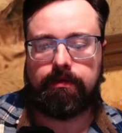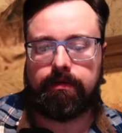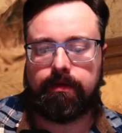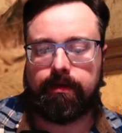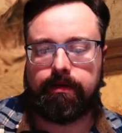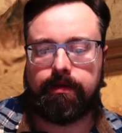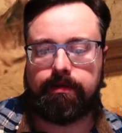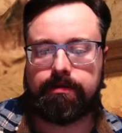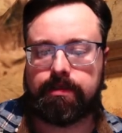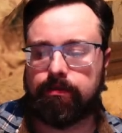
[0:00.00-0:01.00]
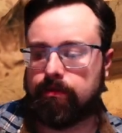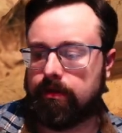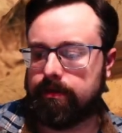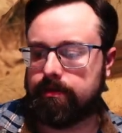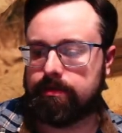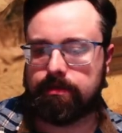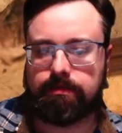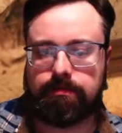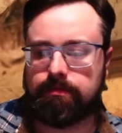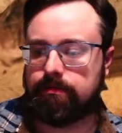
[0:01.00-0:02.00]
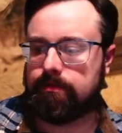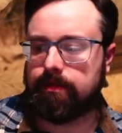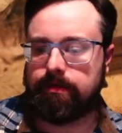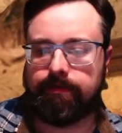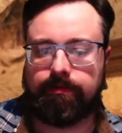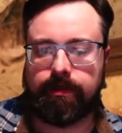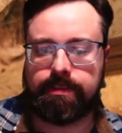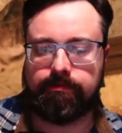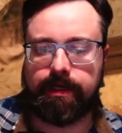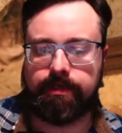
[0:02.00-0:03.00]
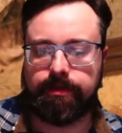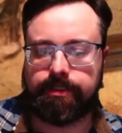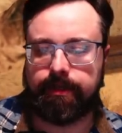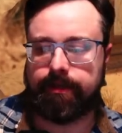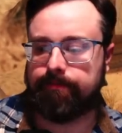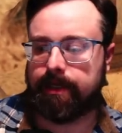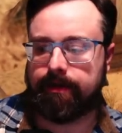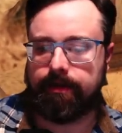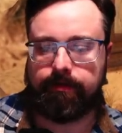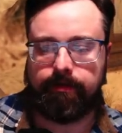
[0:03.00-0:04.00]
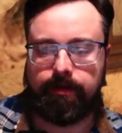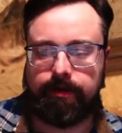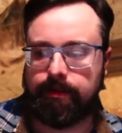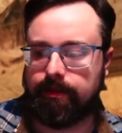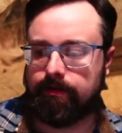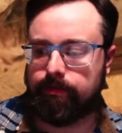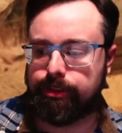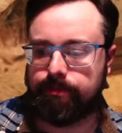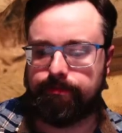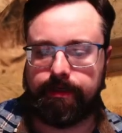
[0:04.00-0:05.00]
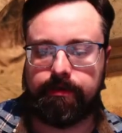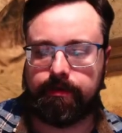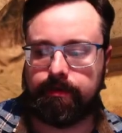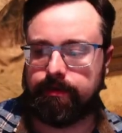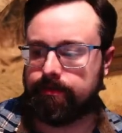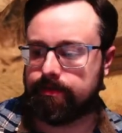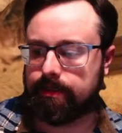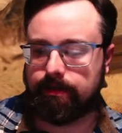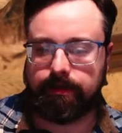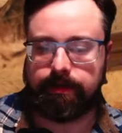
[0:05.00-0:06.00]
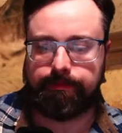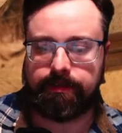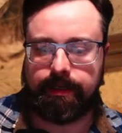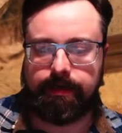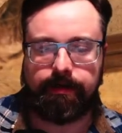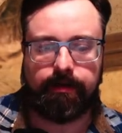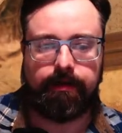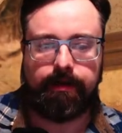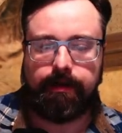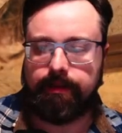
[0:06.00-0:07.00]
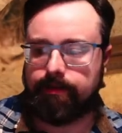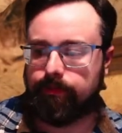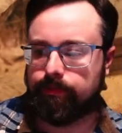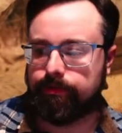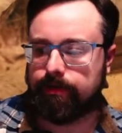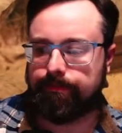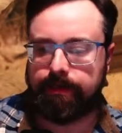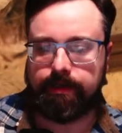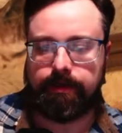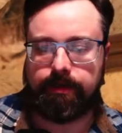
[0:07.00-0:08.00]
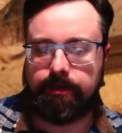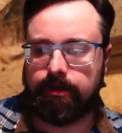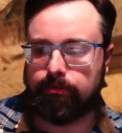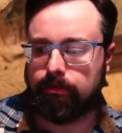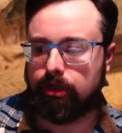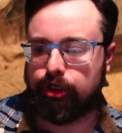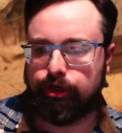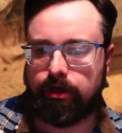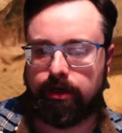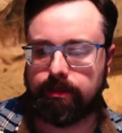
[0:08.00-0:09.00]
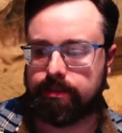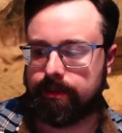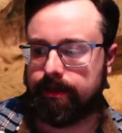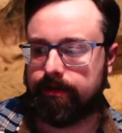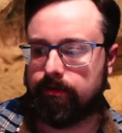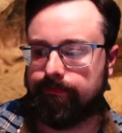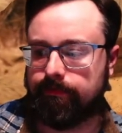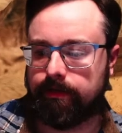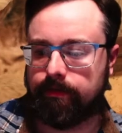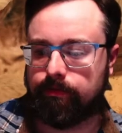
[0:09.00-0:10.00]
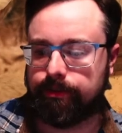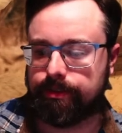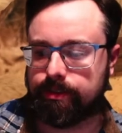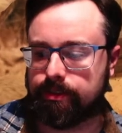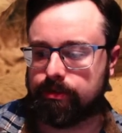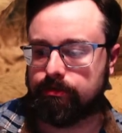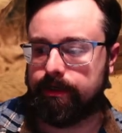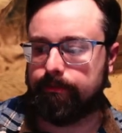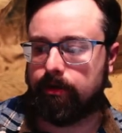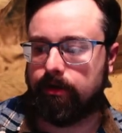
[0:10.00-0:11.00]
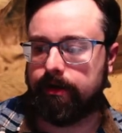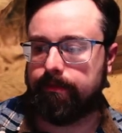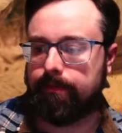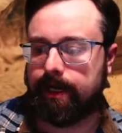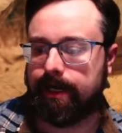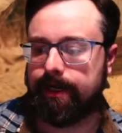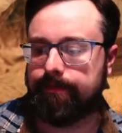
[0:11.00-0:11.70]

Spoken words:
And so long as they don't have crazy rage regen that I'm not counting on, I think we should be good. I'm just going to click up to 10 here, and we will drop in double dogs, and hopefully we'll just stream on by.